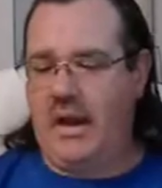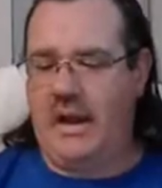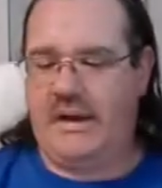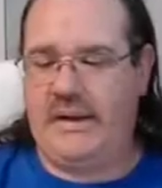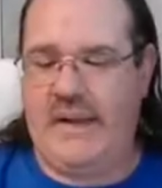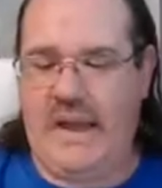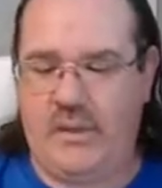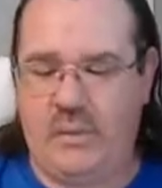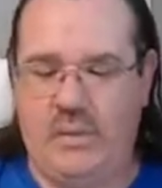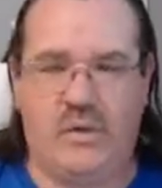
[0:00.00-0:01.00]
and then
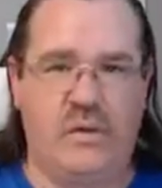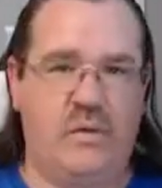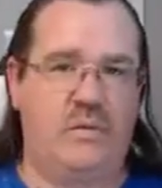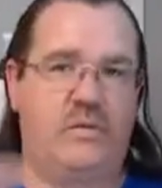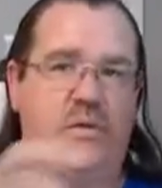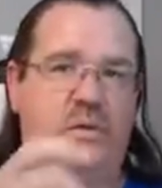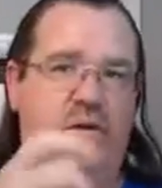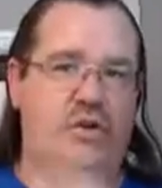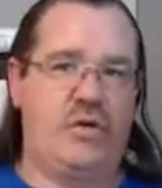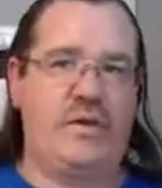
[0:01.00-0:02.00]
that will go to a
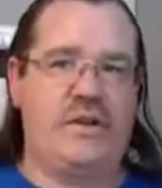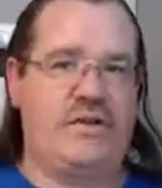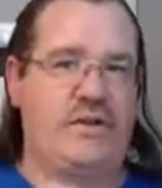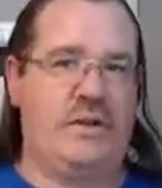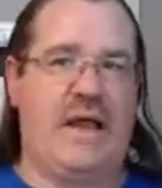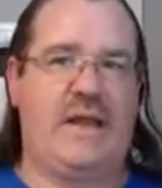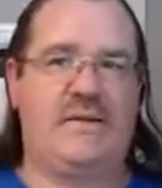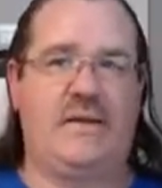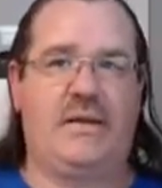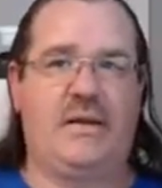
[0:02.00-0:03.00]
2-inch
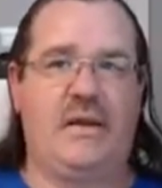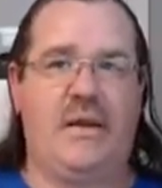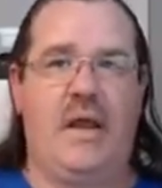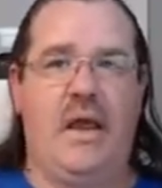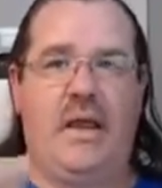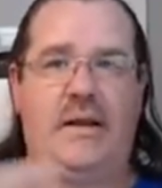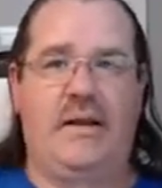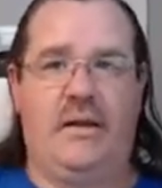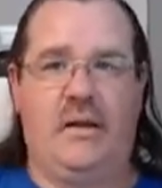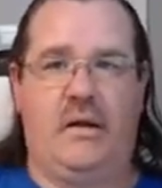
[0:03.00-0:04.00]
elastic, and
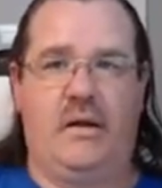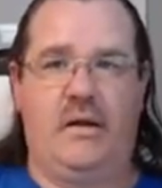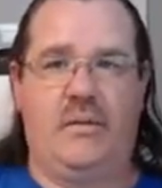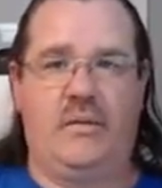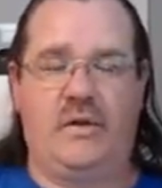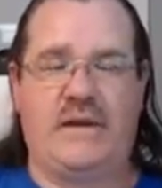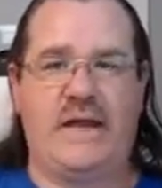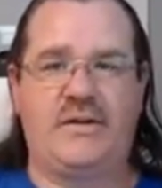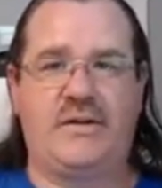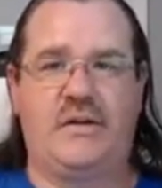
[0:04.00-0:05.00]
then
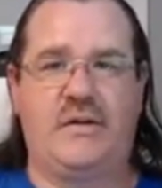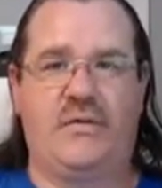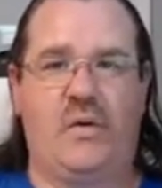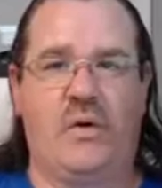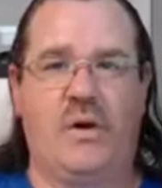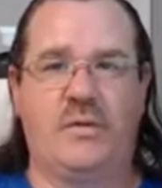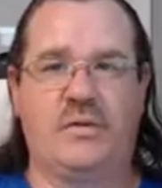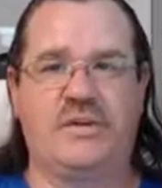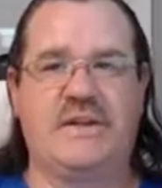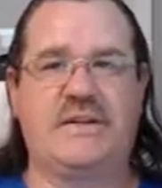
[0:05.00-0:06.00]
attached to the forearms,
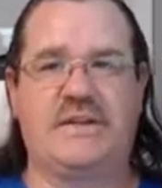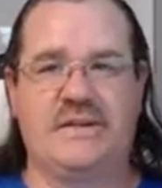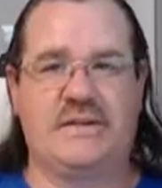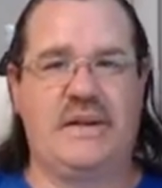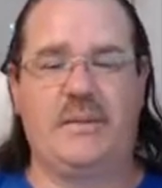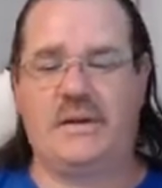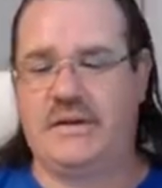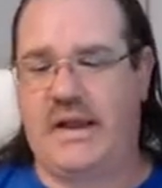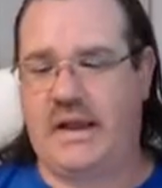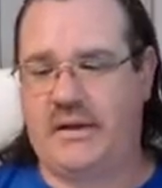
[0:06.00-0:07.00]
which gets the same
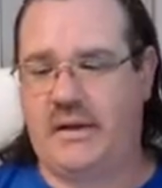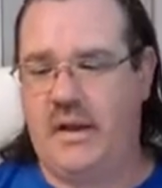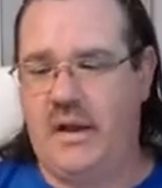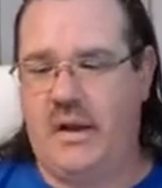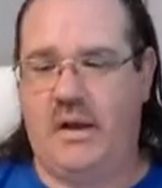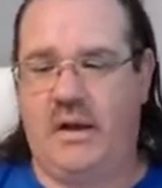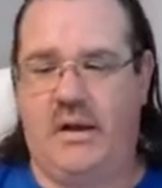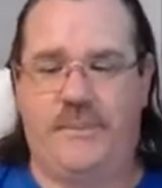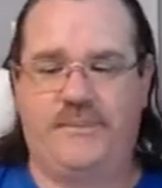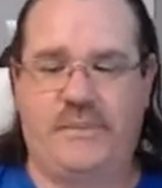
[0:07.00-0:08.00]
exact
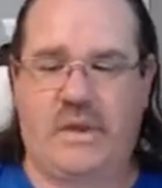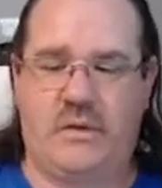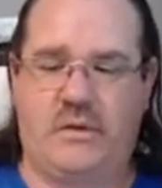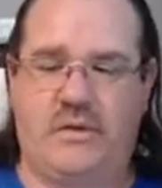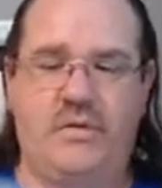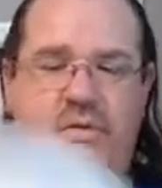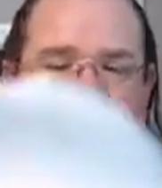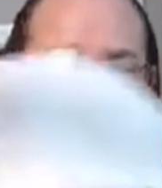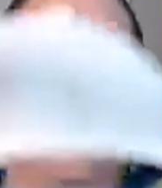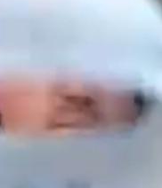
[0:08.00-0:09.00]
2
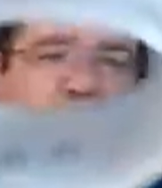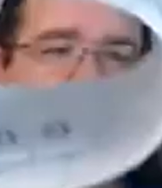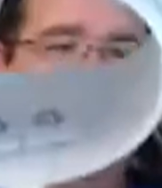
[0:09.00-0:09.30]
snaps.